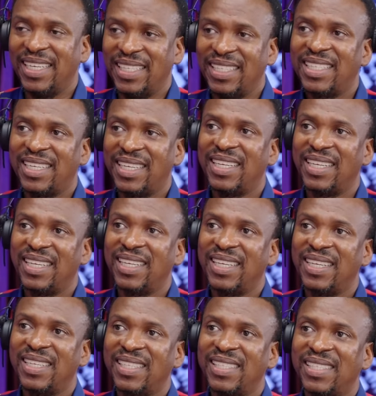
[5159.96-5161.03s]
Because, you
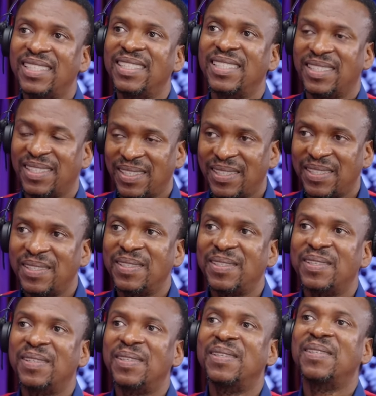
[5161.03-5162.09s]
know, you are born a bit
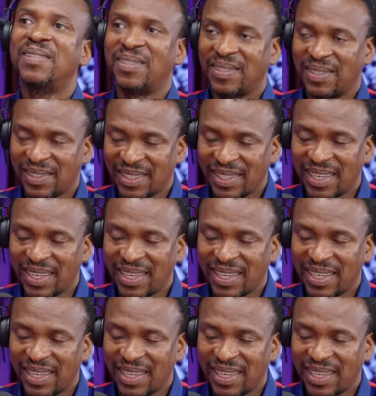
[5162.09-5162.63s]
traditionally.